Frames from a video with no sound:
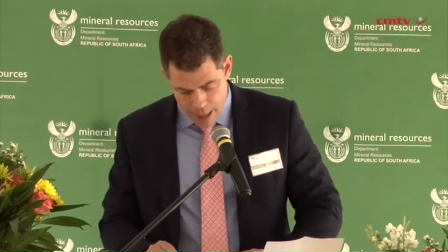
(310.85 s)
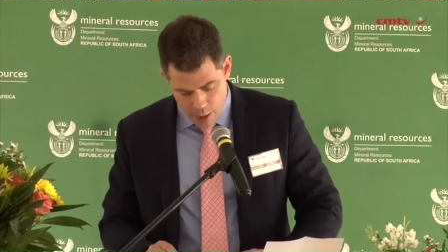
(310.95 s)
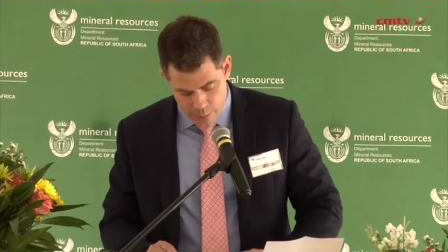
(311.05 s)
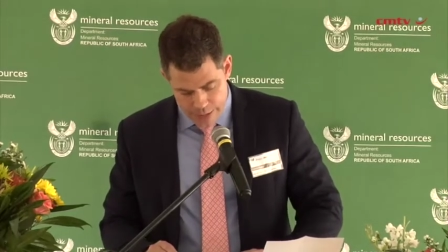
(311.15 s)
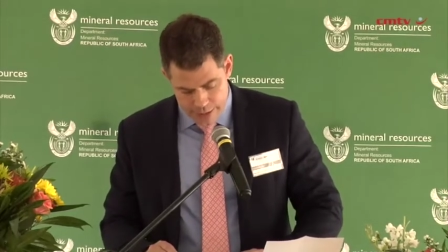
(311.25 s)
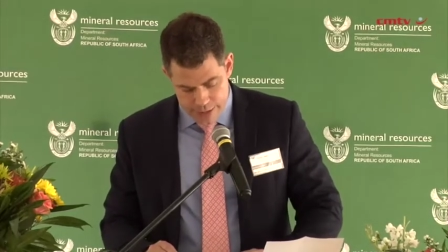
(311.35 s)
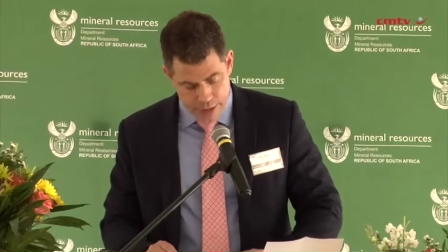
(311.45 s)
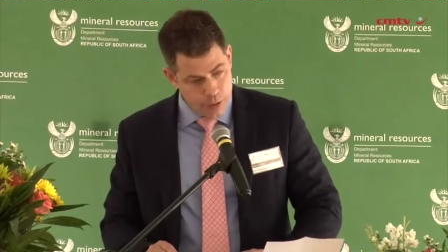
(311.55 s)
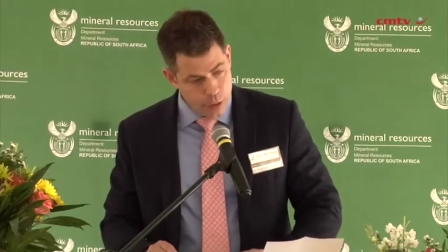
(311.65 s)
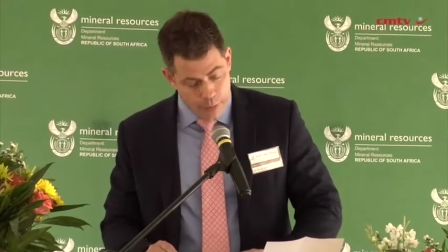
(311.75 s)
Our business
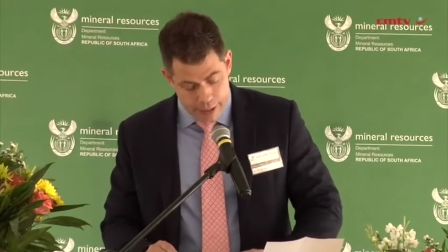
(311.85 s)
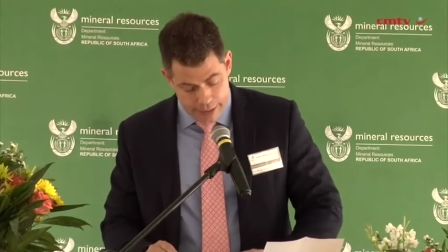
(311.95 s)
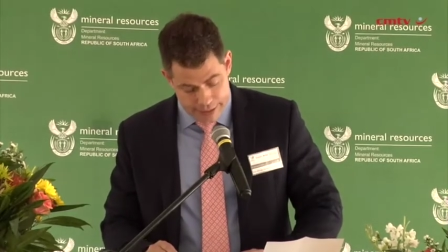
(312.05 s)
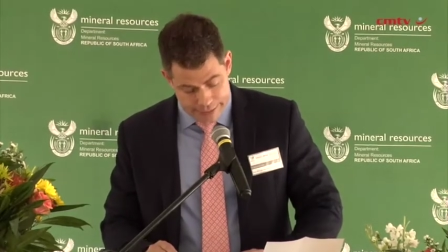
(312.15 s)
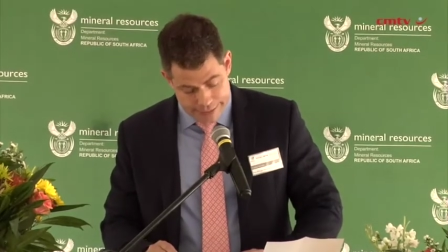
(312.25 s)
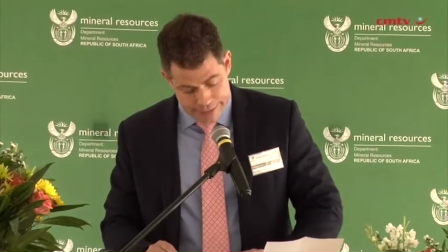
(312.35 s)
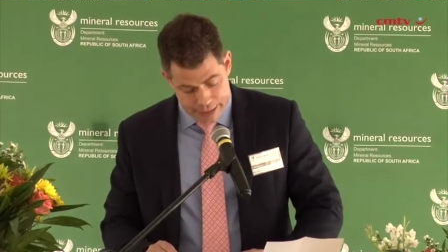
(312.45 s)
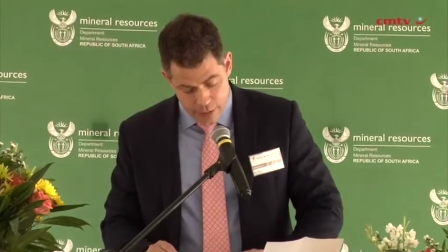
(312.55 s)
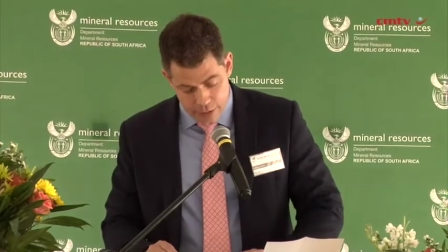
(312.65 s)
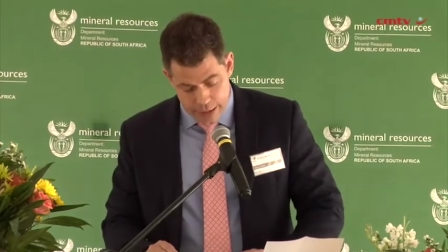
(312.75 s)
incubator
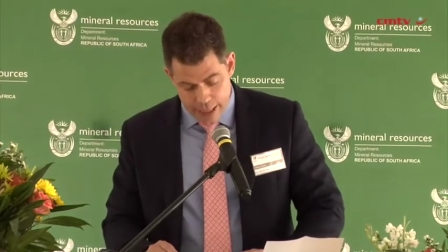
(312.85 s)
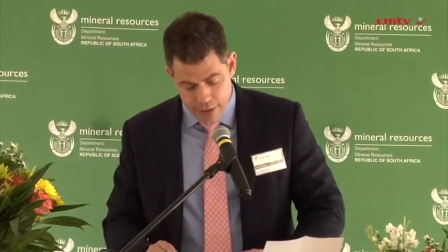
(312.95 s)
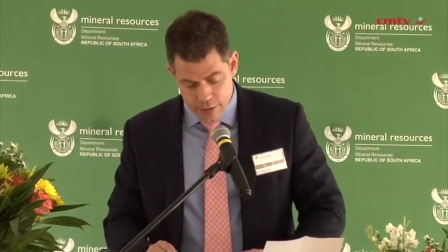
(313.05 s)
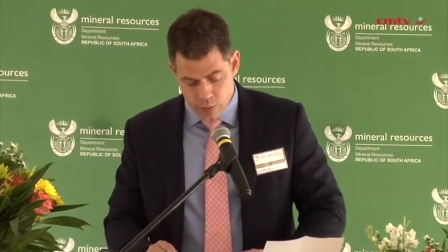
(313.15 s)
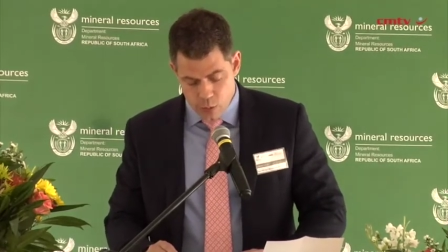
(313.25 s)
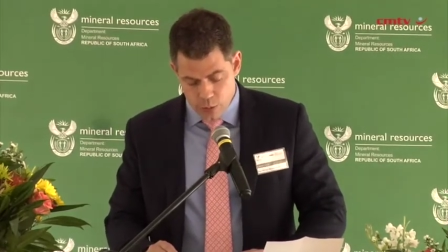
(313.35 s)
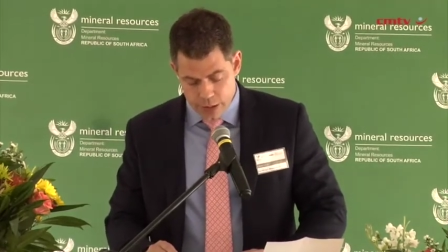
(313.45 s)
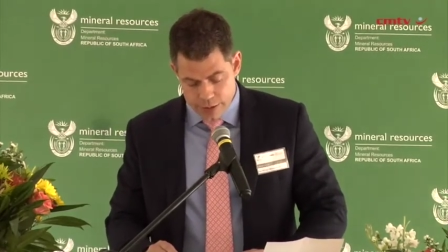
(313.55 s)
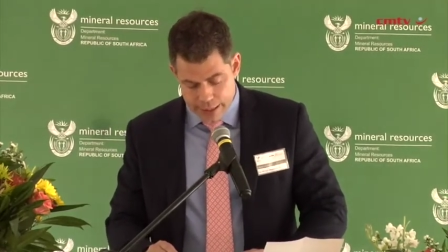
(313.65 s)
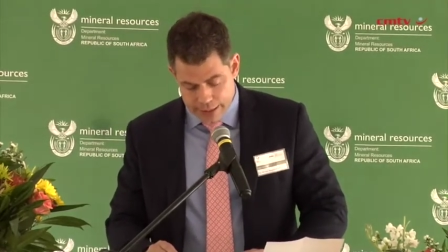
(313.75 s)
currently houses more
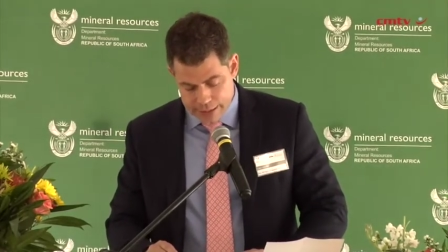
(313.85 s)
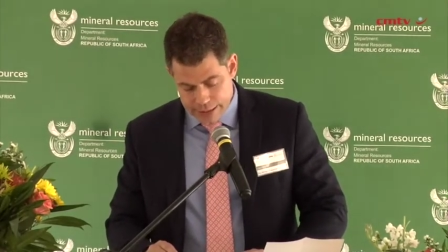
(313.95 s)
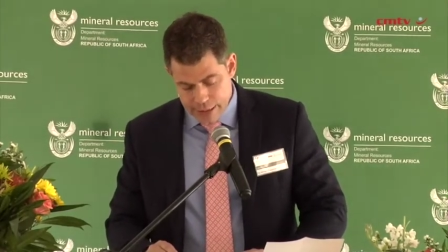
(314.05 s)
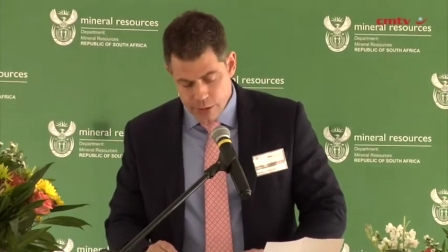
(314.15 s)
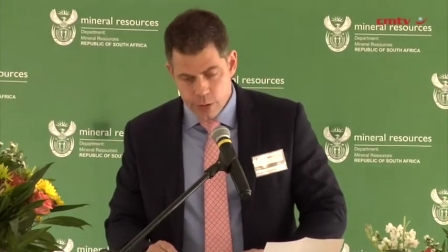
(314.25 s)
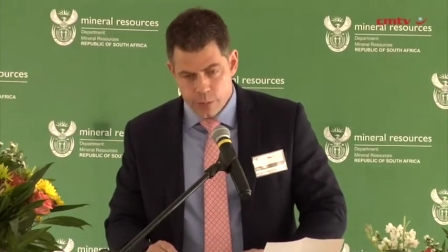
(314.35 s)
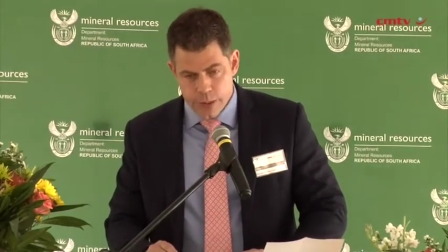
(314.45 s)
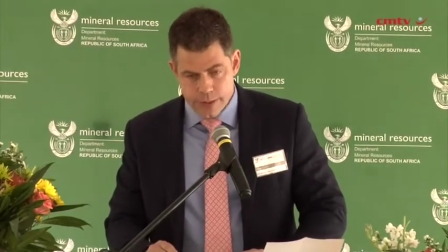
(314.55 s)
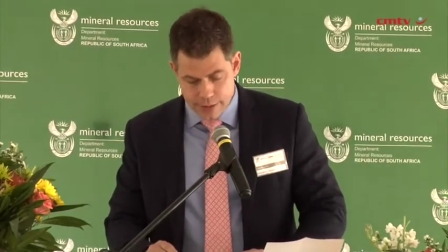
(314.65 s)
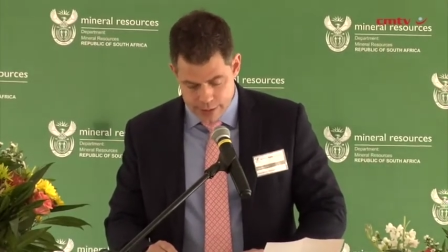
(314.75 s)
than 10 new
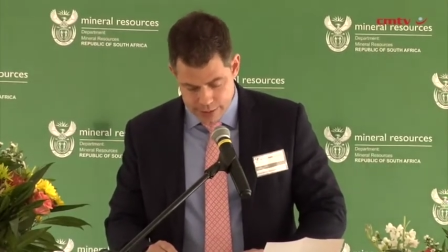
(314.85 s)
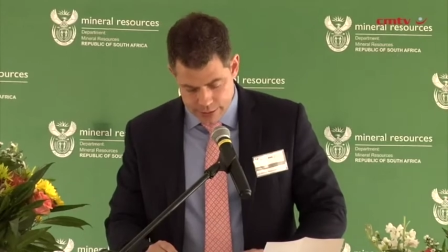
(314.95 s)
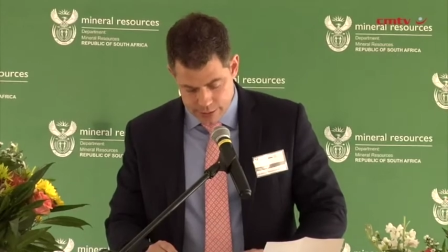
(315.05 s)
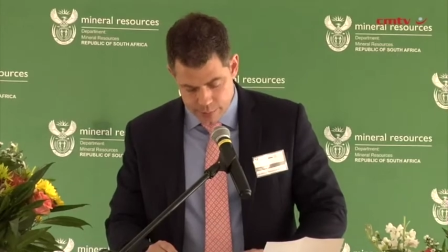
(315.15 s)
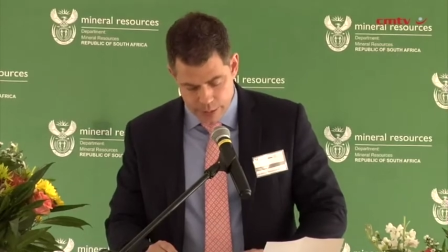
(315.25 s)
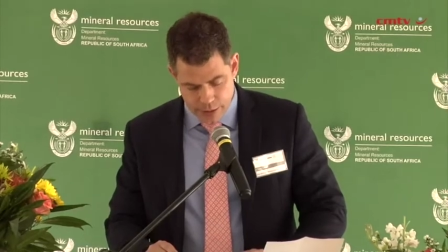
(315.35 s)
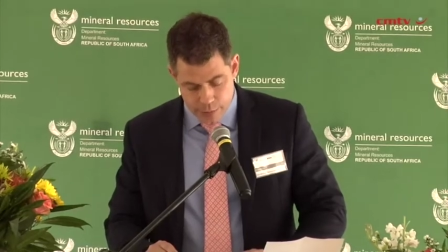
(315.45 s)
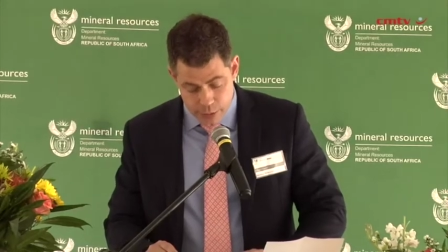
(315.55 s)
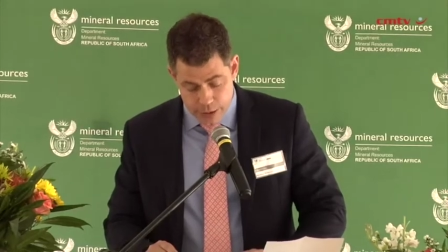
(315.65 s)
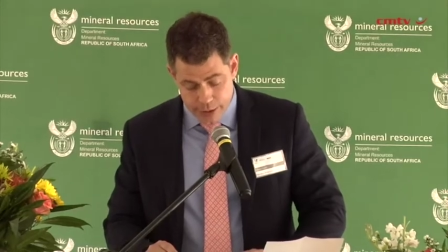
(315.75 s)
business, uh, uh
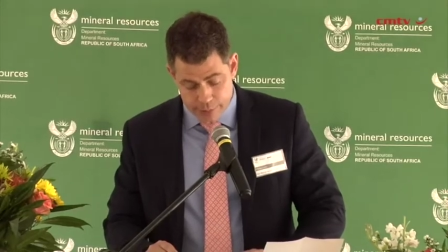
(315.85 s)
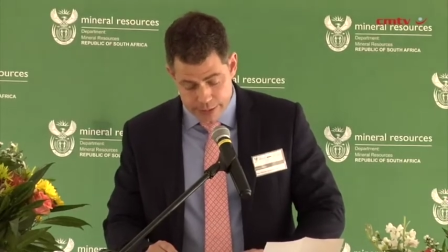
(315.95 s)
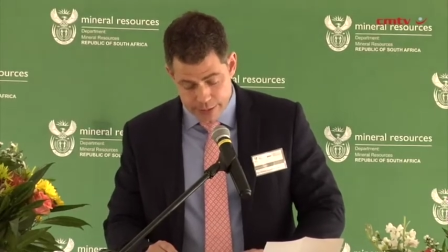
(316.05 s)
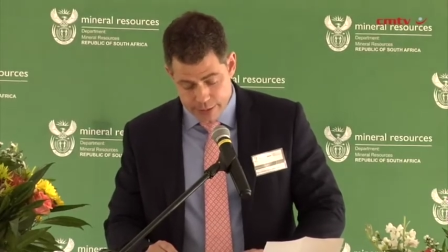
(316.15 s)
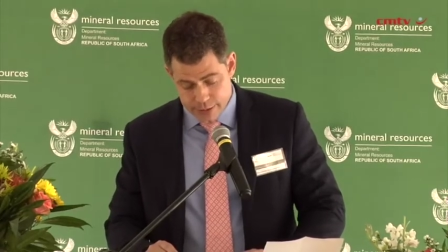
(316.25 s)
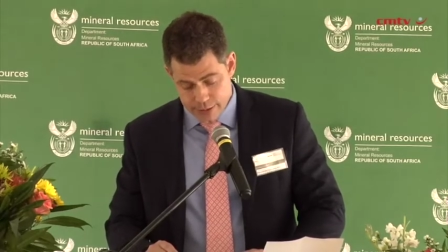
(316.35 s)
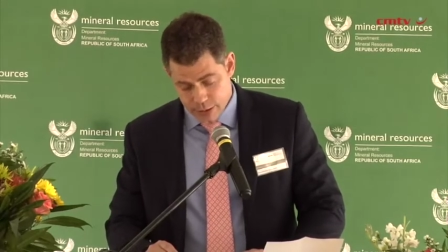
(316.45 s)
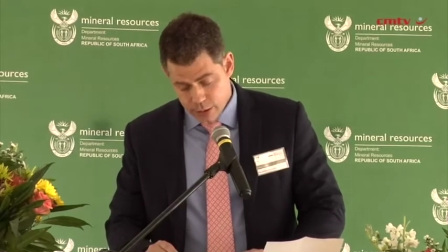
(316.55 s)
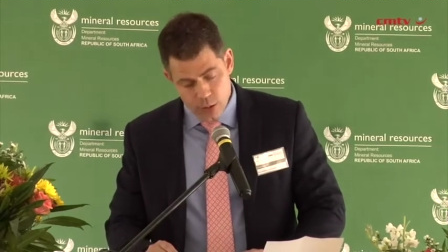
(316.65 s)
community businesses